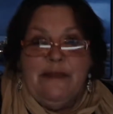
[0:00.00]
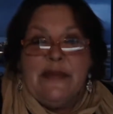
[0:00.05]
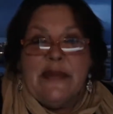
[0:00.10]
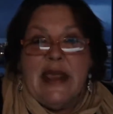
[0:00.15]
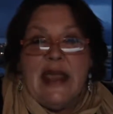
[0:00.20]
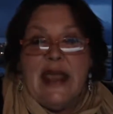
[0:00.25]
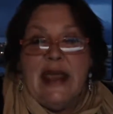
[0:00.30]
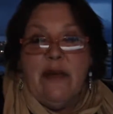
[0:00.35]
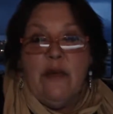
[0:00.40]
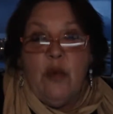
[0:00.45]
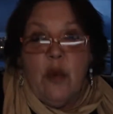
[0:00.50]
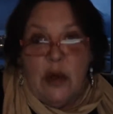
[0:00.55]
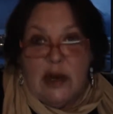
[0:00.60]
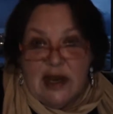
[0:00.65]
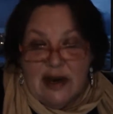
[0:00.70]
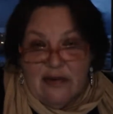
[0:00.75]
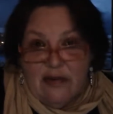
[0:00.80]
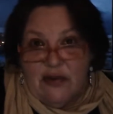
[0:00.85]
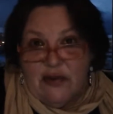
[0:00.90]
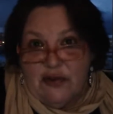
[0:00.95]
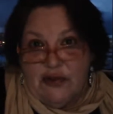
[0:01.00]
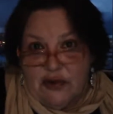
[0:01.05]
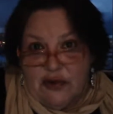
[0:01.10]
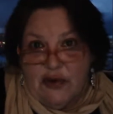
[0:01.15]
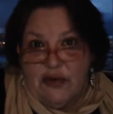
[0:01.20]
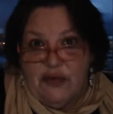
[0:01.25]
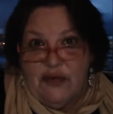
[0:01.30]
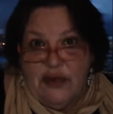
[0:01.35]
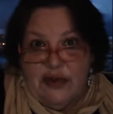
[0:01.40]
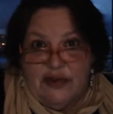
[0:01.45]
And whatever
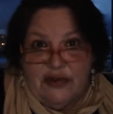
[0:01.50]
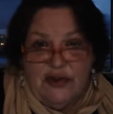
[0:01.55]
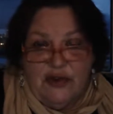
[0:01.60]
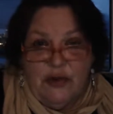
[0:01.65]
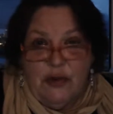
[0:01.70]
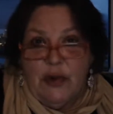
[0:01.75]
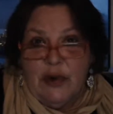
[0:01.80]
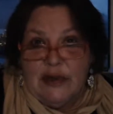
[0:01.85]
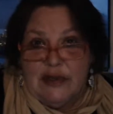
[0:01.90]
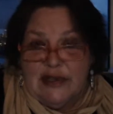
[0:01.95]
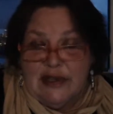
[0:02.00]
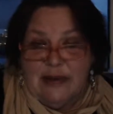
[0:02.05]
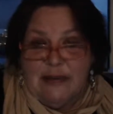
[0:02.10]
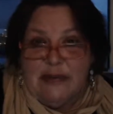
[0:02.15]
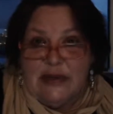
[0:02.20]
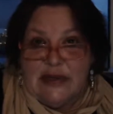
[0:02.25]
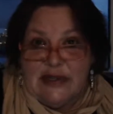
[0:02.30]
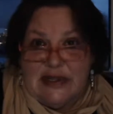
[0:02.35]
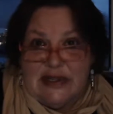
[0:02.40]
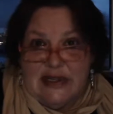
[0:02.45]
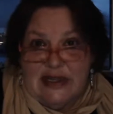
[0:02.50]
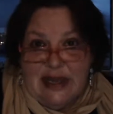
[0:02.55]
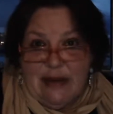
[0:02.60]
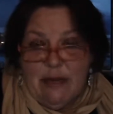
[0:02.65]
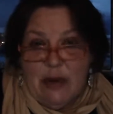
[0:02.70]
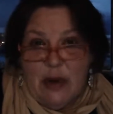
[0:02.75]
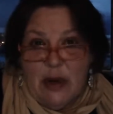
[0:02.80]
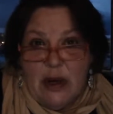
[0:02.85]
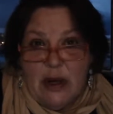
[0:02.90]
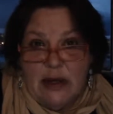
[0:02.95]
surface you want them to sleep
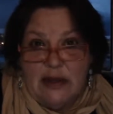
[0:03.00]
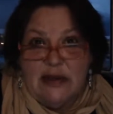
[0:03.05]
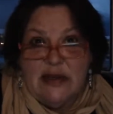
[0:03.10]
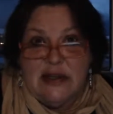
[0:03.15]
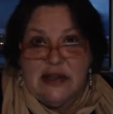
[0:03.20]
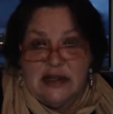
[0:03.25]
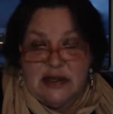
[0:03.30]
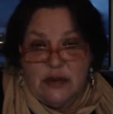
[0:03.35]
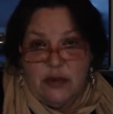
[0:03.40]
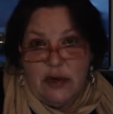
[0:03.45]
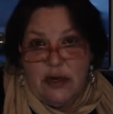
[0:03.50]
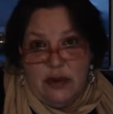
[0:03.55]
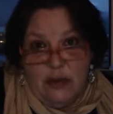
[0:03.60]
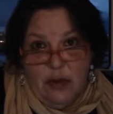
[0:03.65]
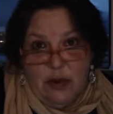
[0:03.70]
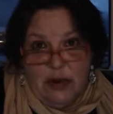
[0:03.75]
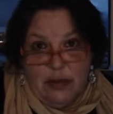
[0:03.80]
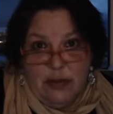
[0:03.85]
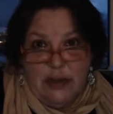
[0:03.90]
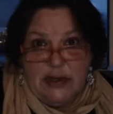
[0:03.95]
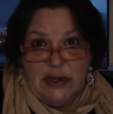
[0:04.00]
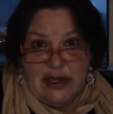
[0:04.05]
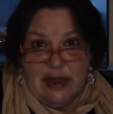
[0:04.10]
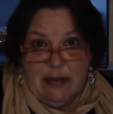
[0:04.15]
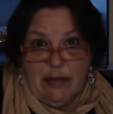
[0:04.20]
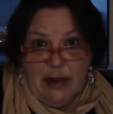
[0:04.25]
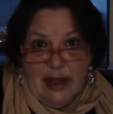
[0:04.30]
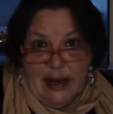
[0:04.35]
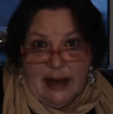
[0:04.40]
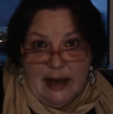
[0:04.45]
on, this is where you want to put that
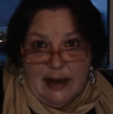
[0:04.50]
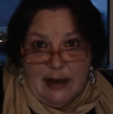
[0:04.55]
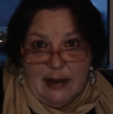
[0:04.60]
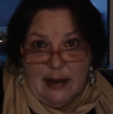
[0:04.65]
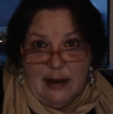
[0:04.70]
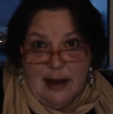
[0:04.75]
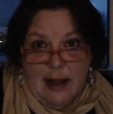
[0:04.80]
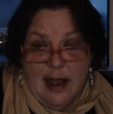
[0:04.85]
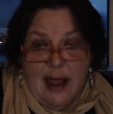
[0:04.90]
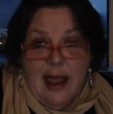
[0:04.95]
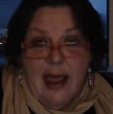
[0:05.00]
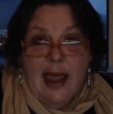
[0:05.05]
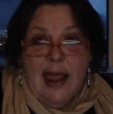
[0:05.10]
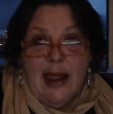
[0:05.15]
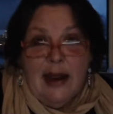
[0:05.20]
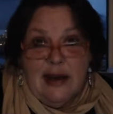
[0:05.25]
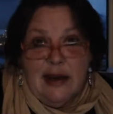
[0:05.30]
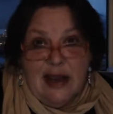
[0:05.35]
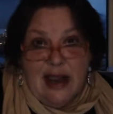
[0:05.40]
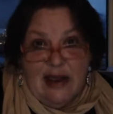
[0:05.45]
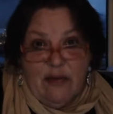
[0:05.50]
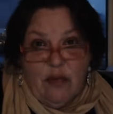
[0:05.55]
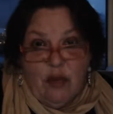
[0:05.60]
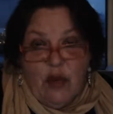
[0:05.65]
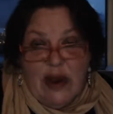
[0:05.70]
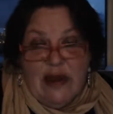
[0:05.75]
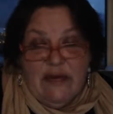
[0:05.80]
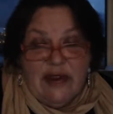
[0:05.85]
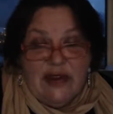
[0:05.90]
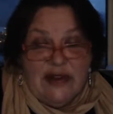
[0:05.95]
blanket. And
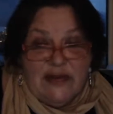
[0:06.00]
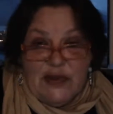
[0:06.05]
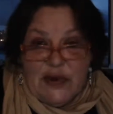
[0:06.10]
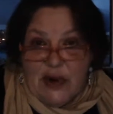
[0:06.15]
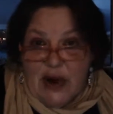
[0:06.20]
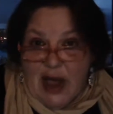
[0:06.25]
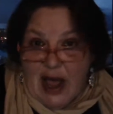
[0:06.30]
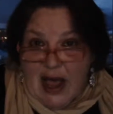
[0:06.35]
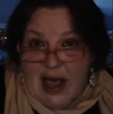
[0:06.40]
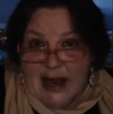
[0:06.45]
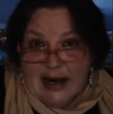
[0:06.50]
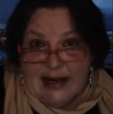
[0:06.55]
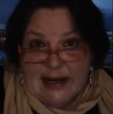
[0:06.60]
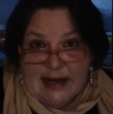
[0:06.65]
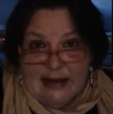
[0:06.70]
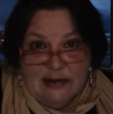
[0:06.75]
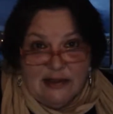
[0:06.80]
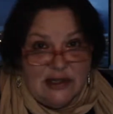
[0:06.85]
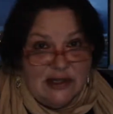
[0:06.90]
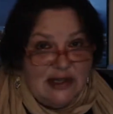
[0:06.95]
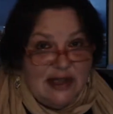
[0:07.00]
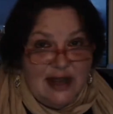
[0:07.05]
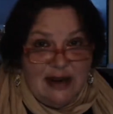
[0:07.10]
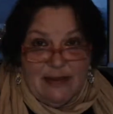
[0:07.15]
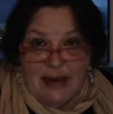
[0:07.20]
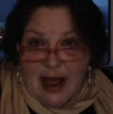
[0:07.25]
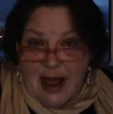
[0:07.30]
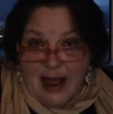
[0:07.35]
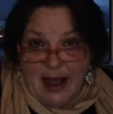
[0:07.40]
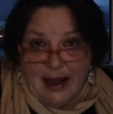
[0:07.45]
even if they're hiding, just let them
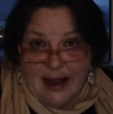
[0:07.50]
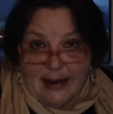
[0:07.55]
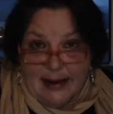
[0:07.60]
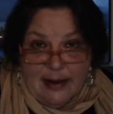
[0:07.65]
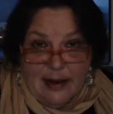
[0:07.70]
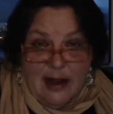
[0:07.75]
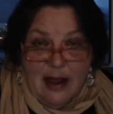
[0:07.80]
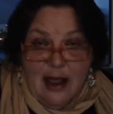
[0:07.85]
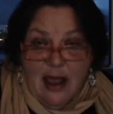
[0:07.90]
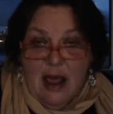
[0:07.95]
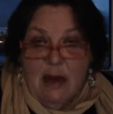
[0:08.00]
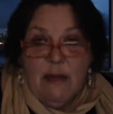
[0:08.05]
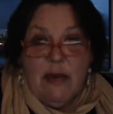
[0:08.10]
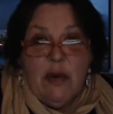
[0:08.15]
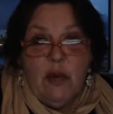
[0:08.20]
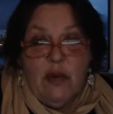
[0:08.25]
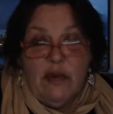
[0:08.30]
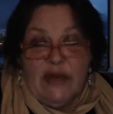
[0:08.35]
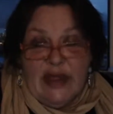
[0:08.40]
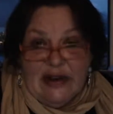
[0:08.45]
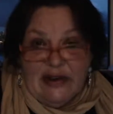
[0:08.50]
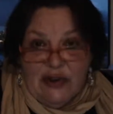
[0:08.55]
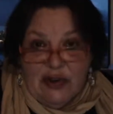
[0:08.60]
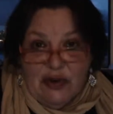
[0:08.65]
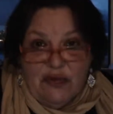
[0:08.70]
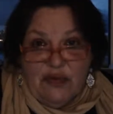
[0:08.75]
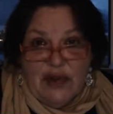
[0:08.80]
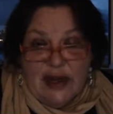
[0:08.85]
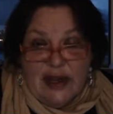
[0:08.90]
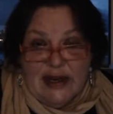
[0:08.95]
hide. But when they do
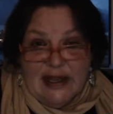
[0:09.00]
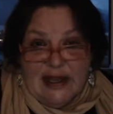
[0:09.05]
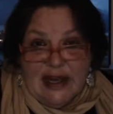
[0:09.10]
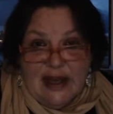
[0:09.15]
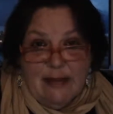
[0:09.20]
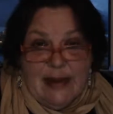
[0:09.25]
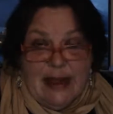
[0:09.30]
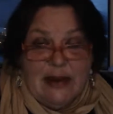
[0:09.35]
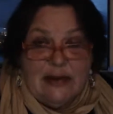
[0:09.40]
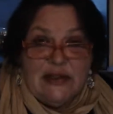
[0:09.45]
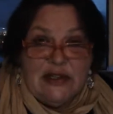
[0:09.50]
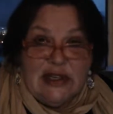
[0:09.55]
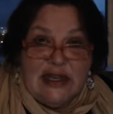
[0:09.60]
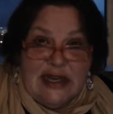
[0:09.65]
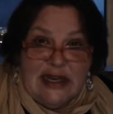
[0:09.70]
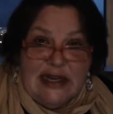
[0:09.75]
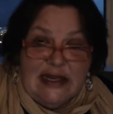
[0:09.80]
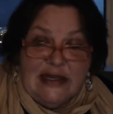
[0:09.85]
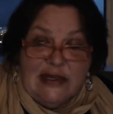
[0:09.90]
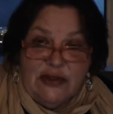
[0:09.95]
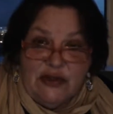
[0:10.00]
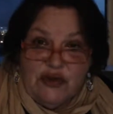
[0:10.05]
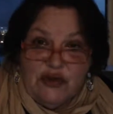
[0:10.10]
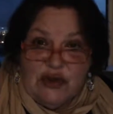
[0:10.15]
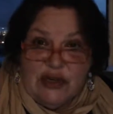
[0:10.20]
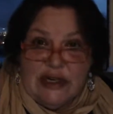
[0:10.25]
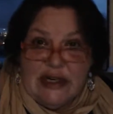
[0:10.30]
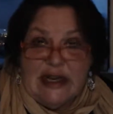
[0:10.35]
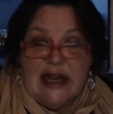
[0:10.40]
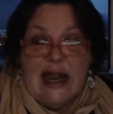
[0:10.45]
finally come out to eat and
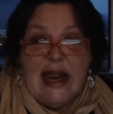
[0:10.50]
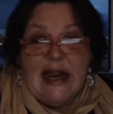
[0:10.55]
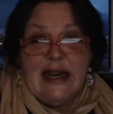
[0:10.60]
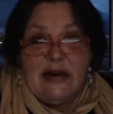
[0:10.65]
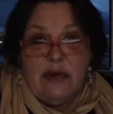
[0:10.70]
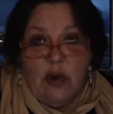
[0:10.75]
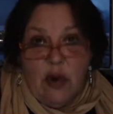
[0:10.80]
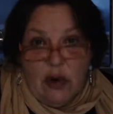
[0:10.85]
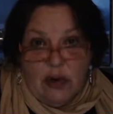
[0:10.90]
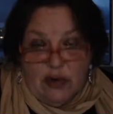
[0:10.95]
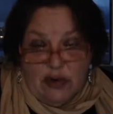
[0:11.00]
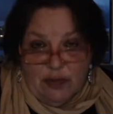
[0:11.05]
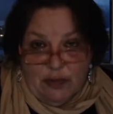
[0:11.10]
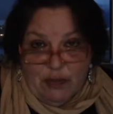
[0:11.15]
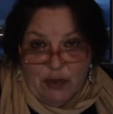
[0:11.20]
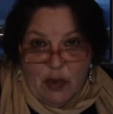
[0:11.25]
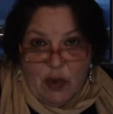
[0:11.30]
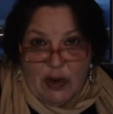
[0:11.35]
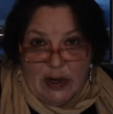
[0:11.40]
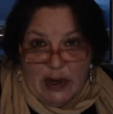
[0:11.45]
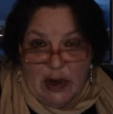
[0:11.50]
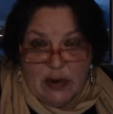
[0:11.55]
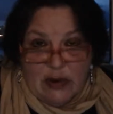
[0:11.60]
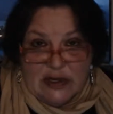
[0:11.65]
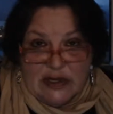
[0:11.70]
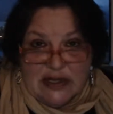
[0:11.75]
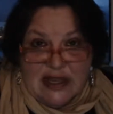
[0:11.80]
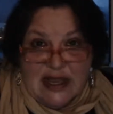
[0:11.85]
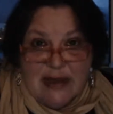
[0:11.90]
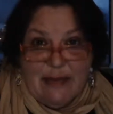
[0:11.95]
drink and want to go to
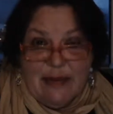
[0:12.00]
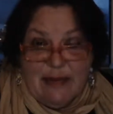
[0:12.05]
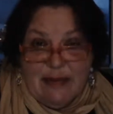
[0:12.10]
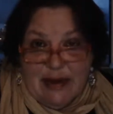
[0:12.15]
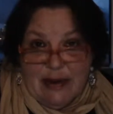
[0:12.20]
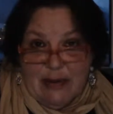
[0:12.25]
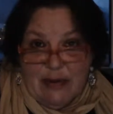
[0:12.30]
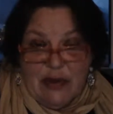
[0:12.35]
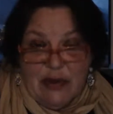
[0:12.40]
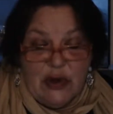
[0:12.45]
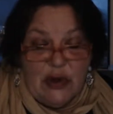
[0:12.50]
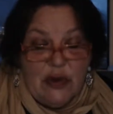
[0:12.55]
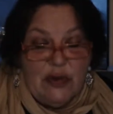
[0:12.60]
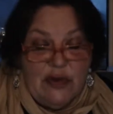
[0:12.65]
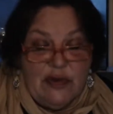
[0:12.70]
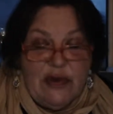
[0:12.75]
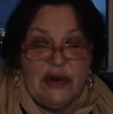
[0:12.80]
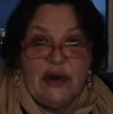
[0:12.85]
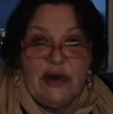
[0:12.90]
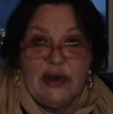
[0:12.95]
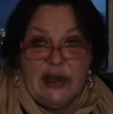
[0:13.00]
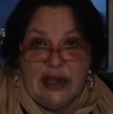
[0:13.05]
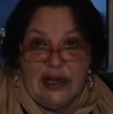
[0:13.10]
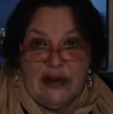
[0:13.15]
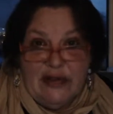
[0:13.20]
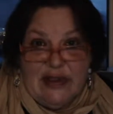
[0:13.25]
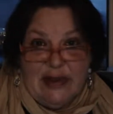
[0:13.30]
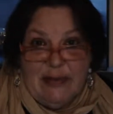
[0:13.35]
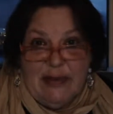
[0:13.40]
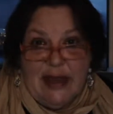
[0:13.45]
sleep and be with you, then they're going to get on
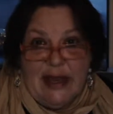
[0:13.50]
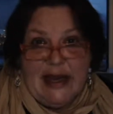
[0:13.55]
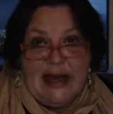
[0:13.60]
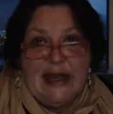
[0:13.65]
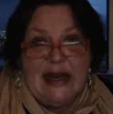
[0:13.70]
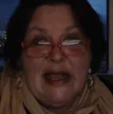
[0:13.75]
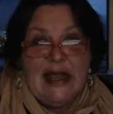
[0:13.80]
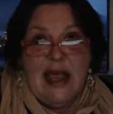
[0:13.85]
that blanket.